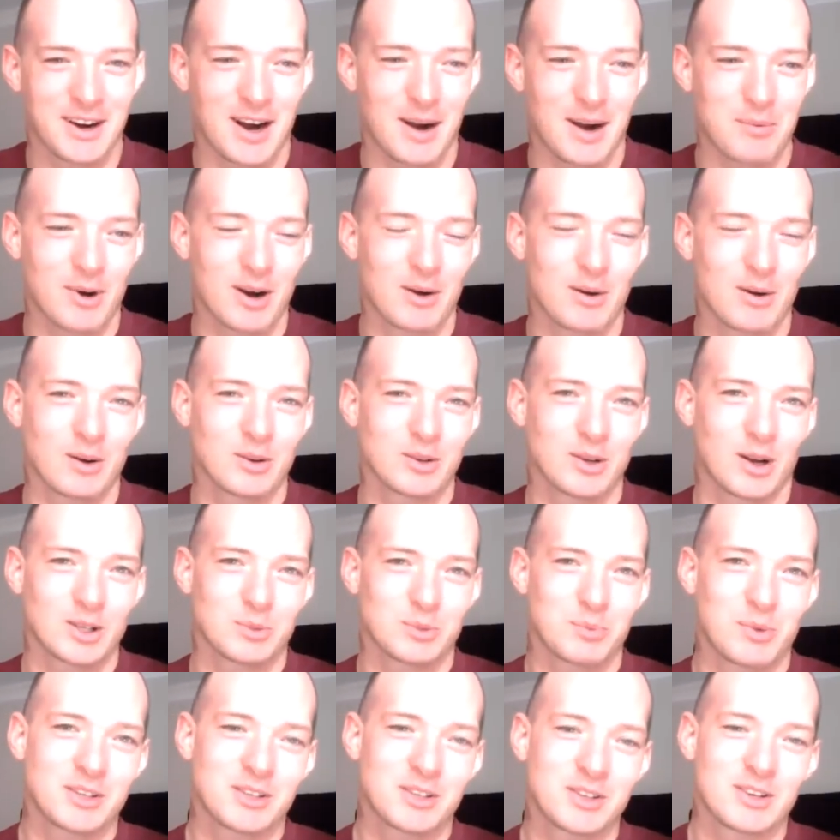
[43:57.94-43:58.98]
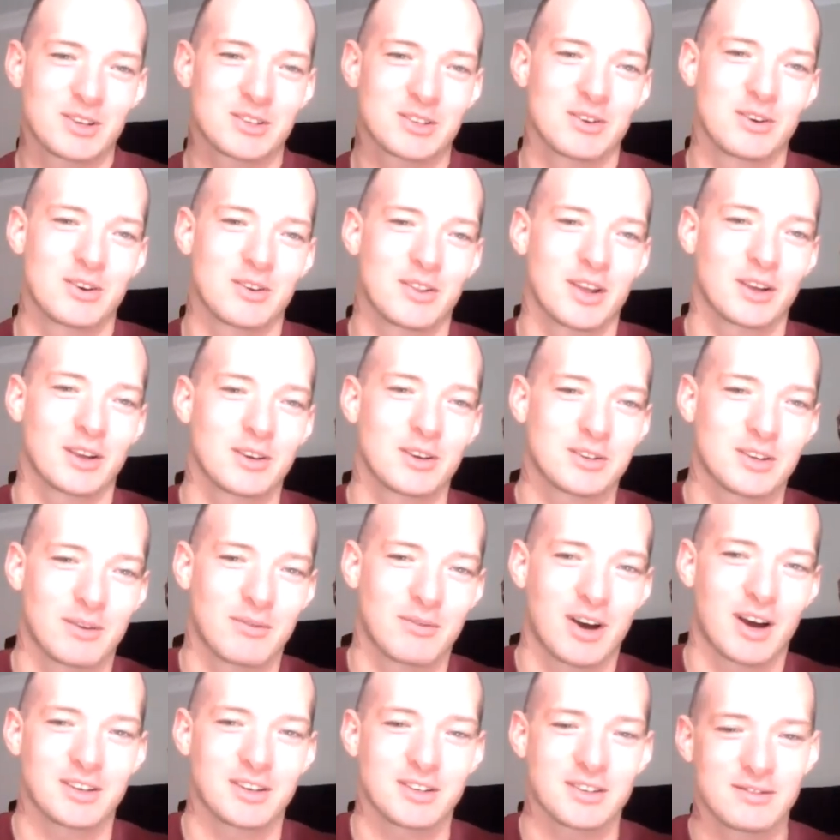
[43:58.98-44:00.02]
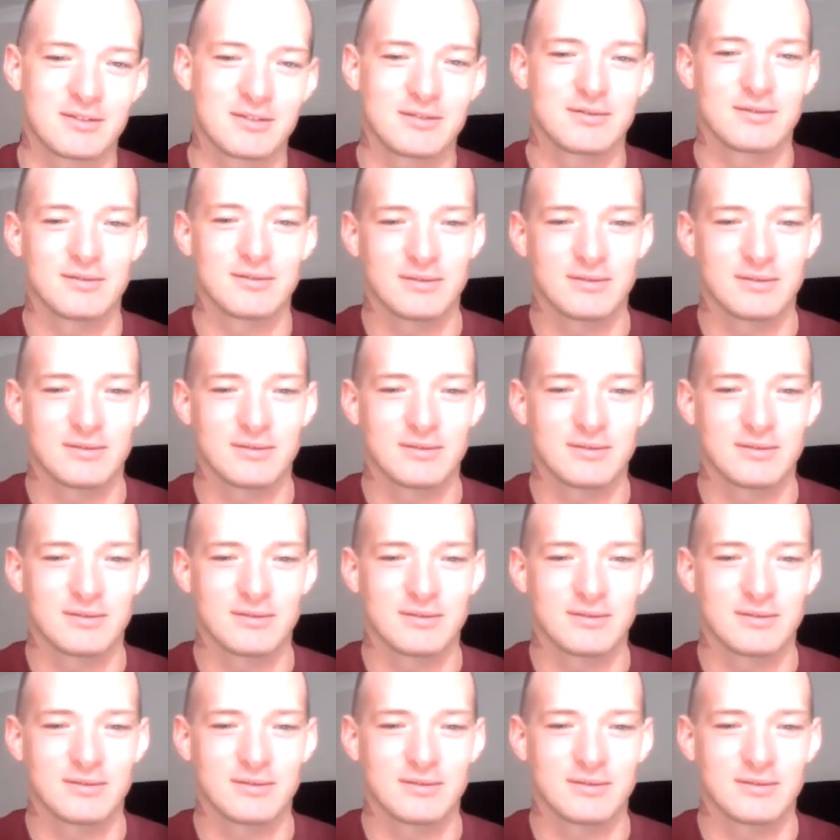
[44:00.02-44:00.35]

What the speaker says: All right, bro. I'll speak to you soon. Thank you so much.